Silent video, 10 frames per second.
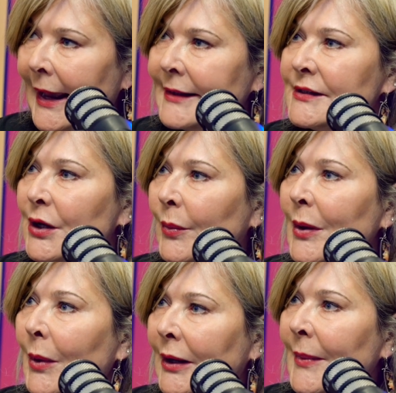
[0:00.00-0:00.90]
And so
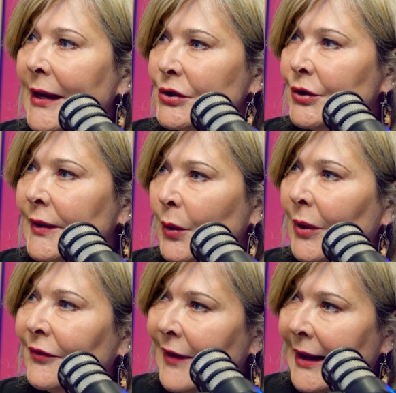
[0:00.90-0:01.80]
we want to make sure that
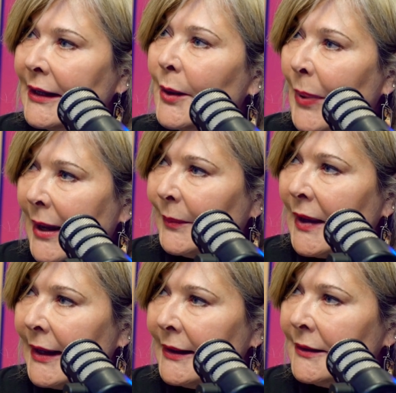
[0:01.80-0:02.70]
we're finding a
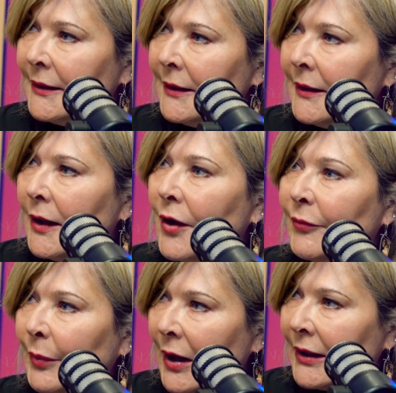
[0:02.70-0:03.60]
pipeline
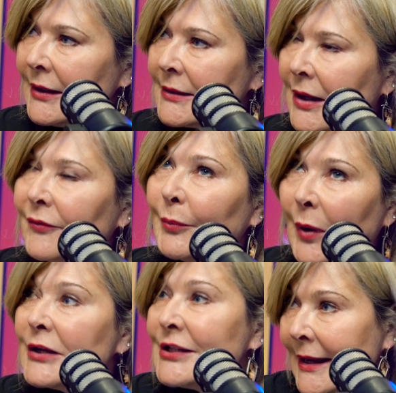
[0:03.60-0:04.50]
of
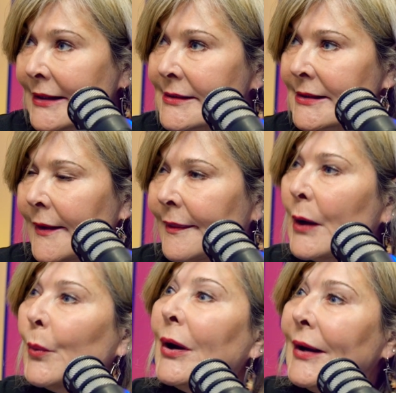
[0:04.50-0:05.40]
projects
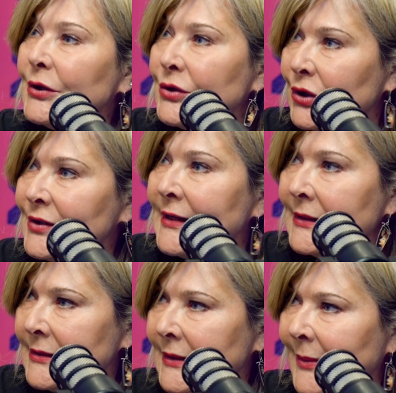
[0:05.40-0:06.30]
that we're
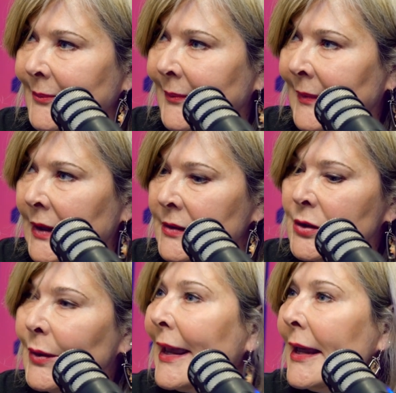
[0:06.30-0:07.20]
introducing to them.
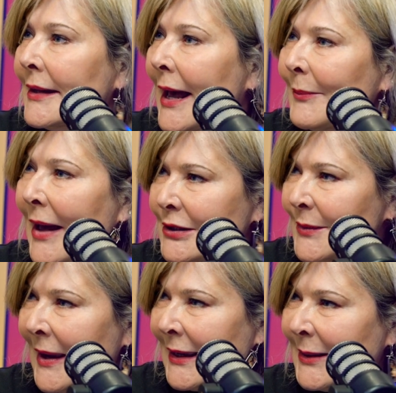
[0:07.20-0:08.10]
So again, that
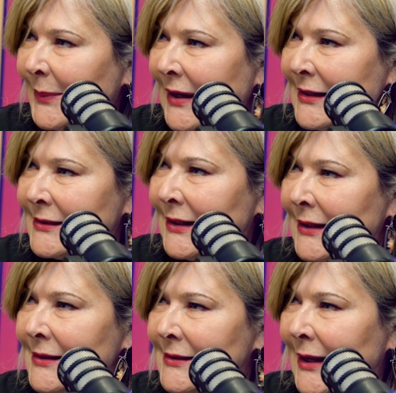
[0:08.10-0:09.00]
matchmaking piece, that
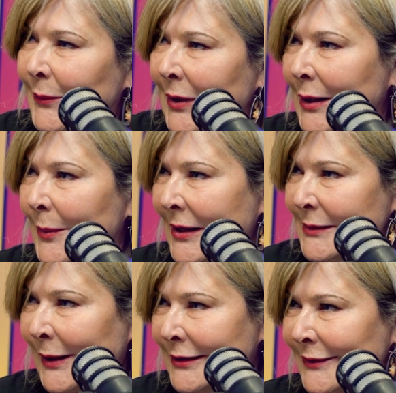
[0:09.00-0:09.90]
is like one of the
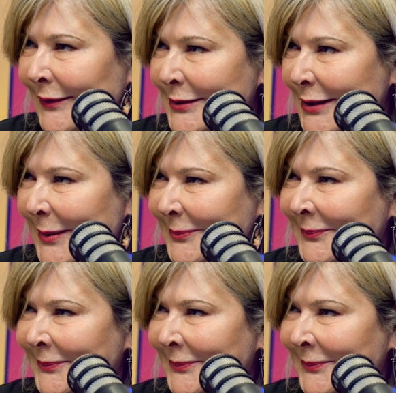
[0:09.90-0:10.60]
best parts of our job.